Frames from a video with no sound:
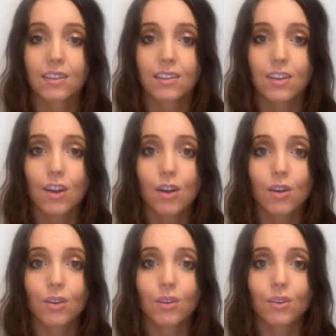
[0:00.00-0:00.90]

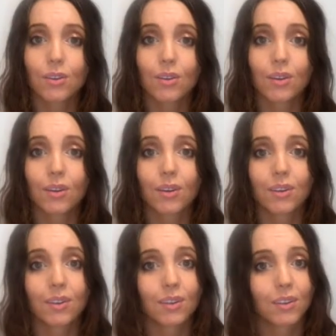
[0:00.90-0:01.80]

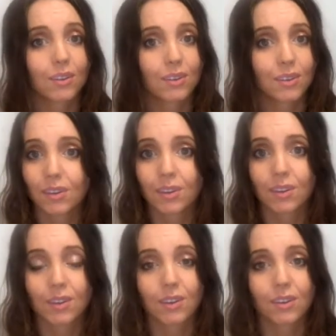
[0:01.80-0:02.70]

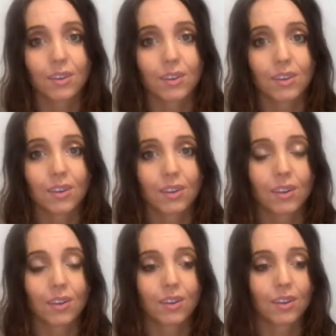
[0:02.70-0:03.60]

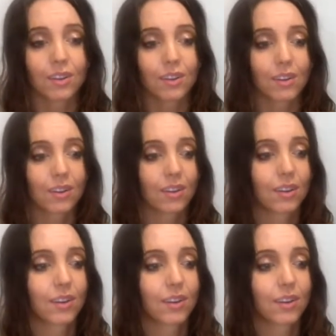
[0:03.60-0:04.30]
The person shown says nothing.